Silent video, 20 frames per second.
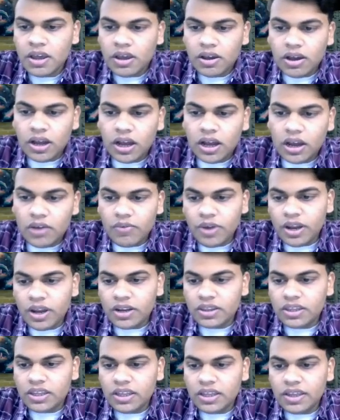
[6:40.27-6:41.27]

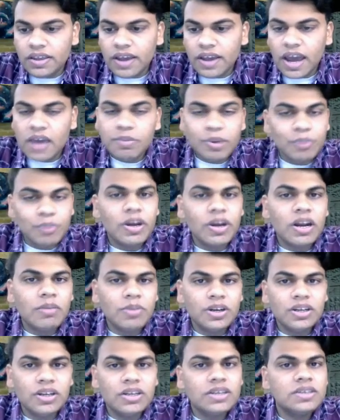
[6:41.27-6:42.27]
where the
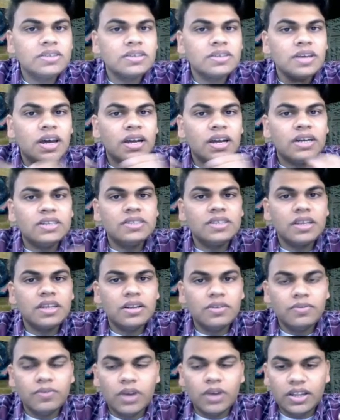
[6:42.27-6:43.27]
hyperparameters are
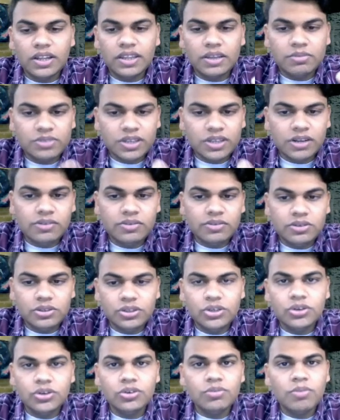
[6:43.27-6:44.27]
itself themselves
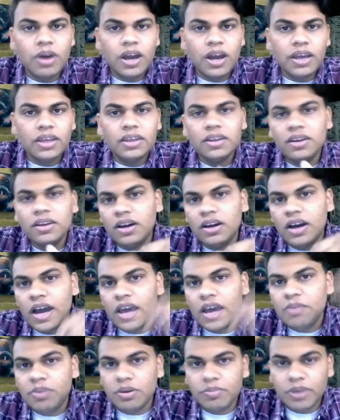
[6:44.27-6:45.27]
tuned by a
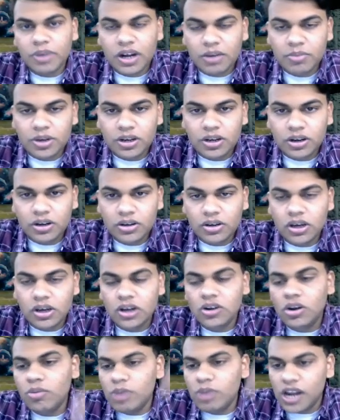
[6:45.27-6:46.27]
hyperparameter, a
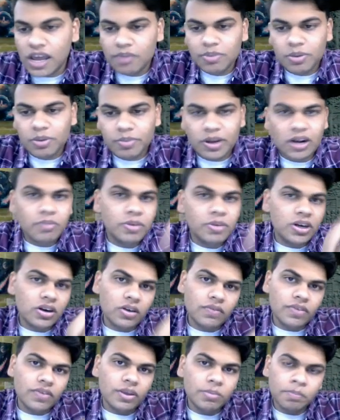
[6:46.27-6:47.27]
global hyperparameter
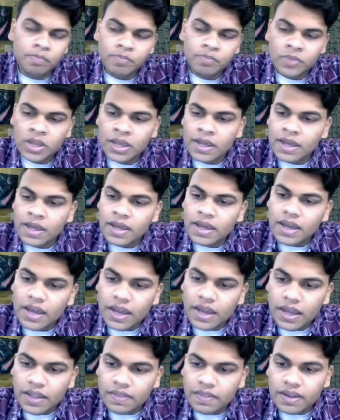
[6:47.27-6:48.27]
of them,
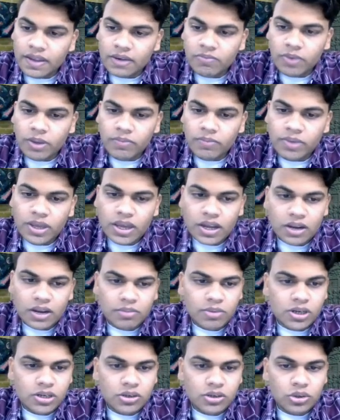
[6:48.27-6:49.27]
and that way we are
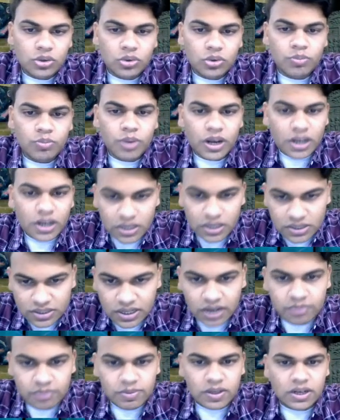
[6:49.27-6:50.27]
able to better
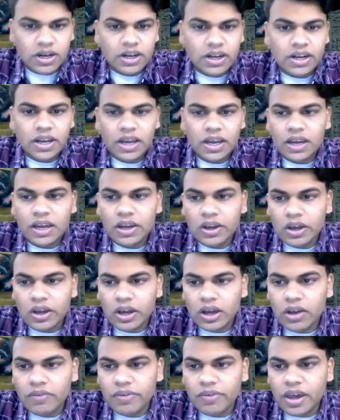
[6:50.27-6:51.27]
describe the data.
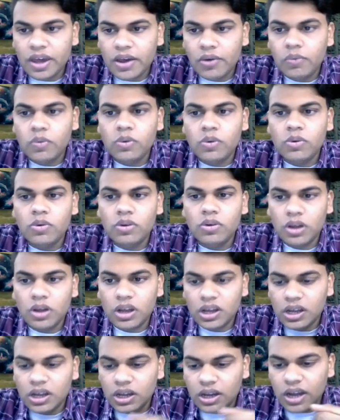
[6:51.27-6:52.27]
We have
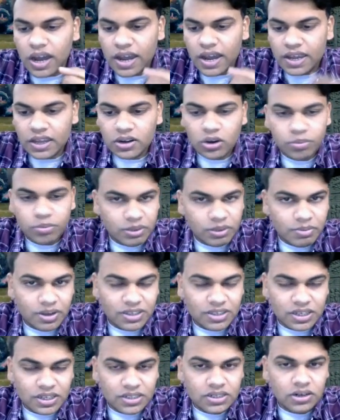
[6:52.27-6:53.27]
higher
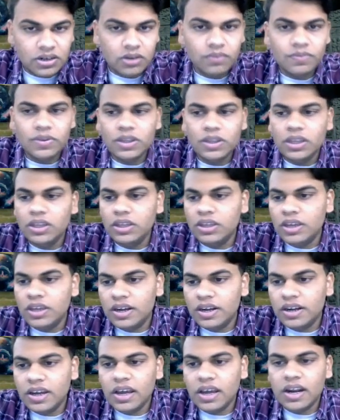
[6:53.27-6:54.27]
optimization of the
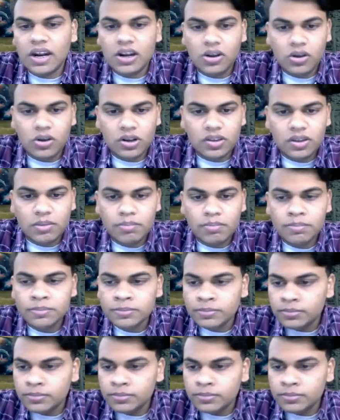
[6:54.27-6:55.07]
entire algorithm,